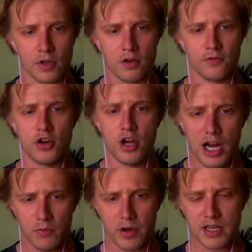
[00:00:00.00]
For 9
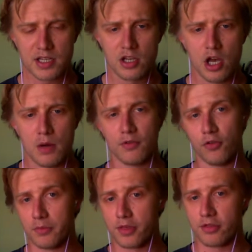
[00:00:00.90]
weeks,
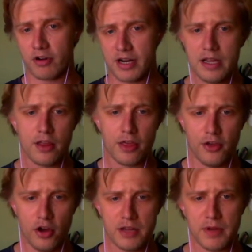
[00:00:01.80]
perform 3
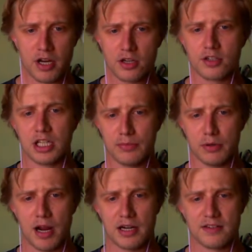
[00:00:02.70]
30-minute deliberate
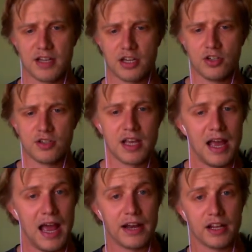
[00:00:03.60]
practice sessions
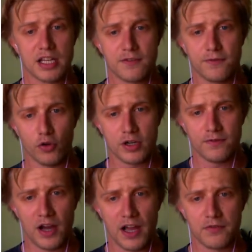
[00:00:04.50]
and at least
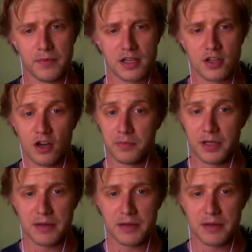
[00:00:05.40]
45 minutes of play